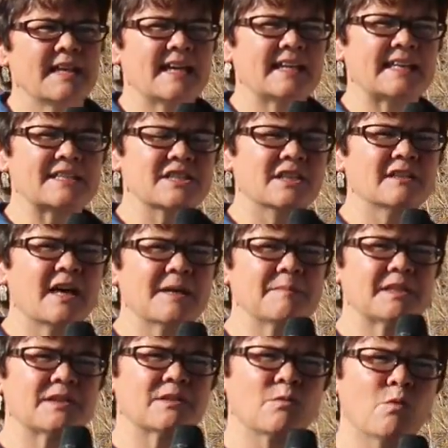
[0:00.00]
and as
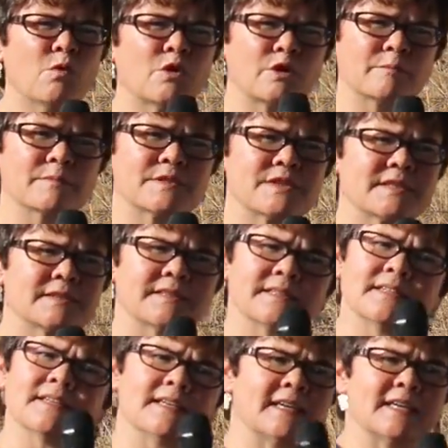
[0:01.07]
climate warms,
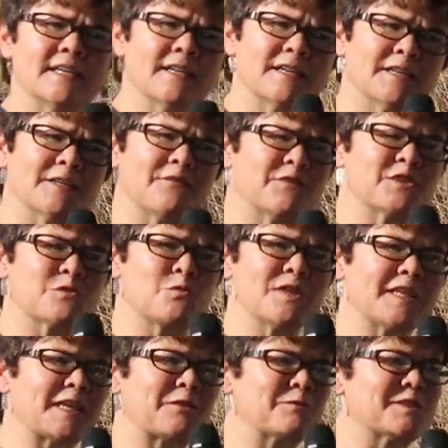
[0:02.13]
and if this
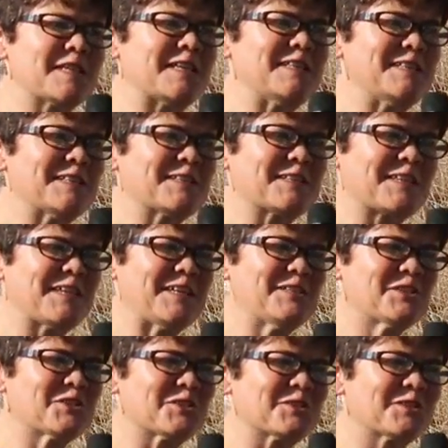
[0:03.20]
weekend was any
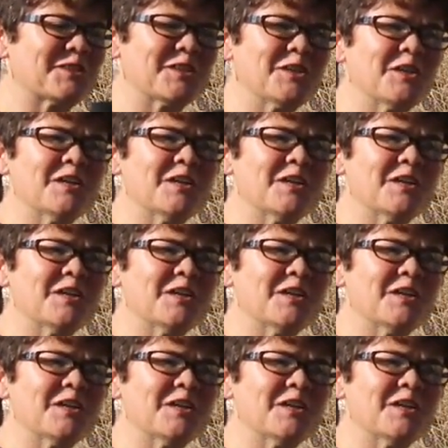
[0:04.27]
indication,